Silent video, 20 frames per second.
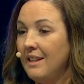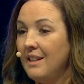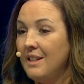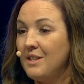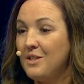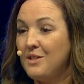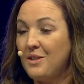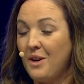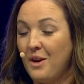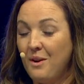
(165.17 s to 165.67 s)

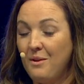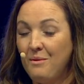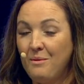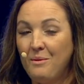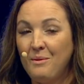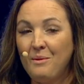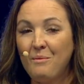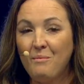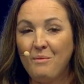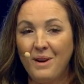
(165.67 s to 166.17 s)
So
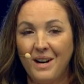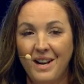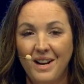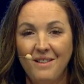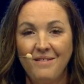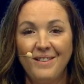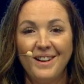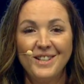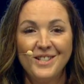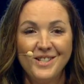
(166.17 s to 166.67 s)
when I
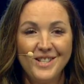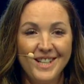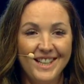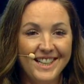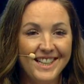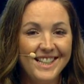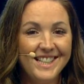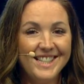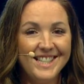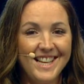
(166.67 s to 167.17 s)

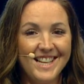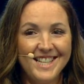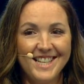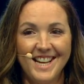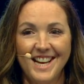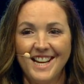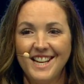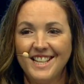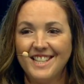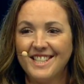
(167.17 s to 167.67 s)
eventually said
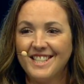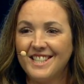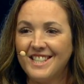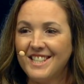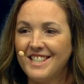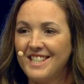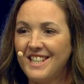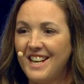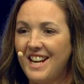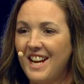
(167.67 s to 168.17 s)

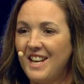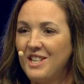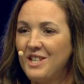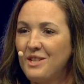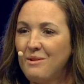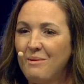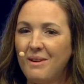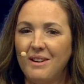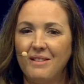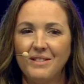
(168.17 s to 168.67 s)
yes to
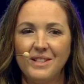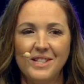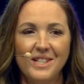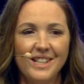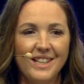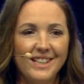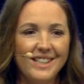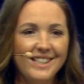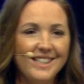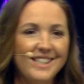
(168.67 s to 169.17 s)
Ange, wherever she
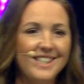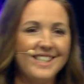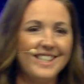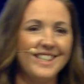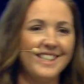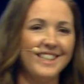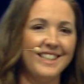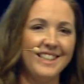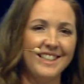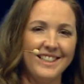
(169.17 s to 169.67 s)

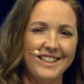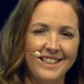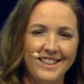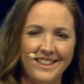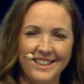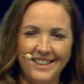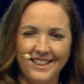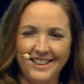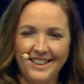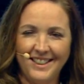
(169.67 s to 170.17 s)
is,
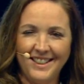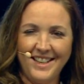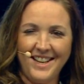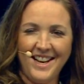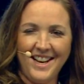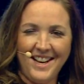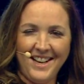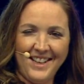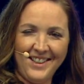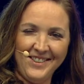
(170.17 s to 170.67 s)

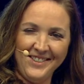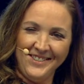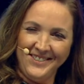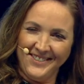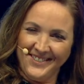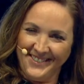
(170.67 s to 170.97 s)
hello?